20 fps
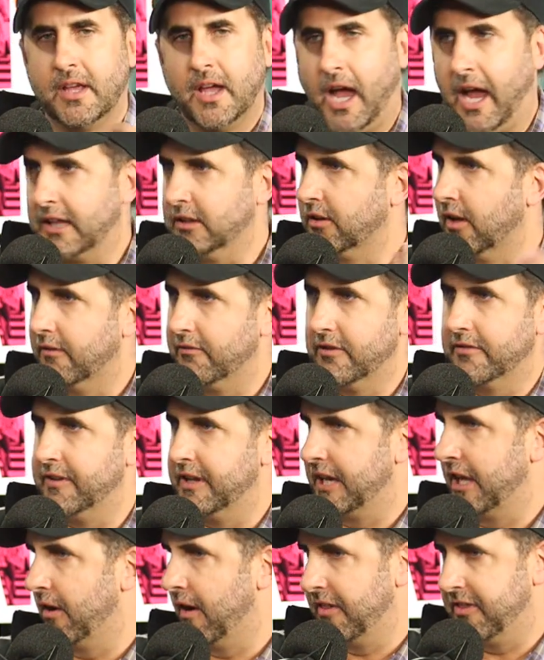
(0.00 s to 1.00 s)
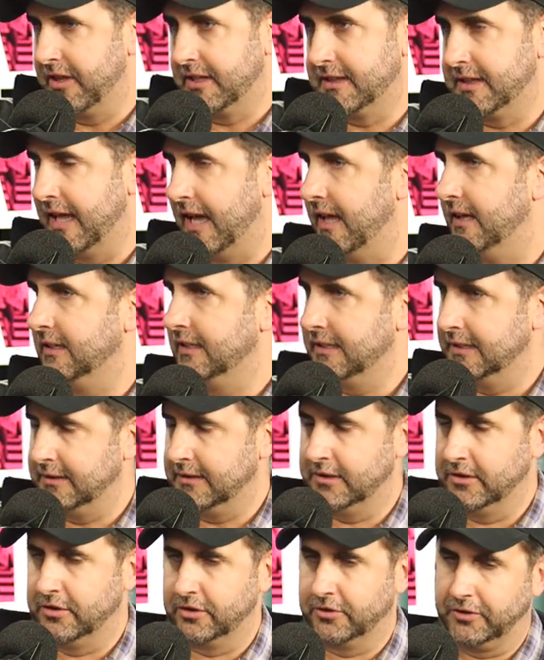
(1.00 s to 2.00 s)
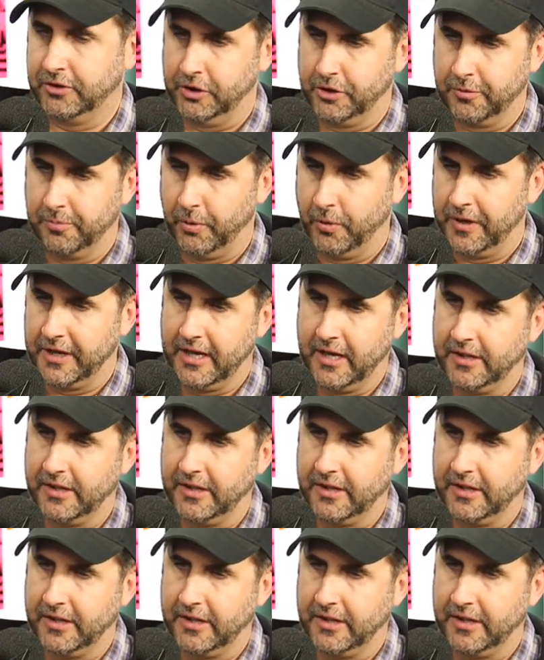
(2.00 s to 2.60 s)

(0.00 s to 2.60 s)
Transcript: I love the video. I think that to your point,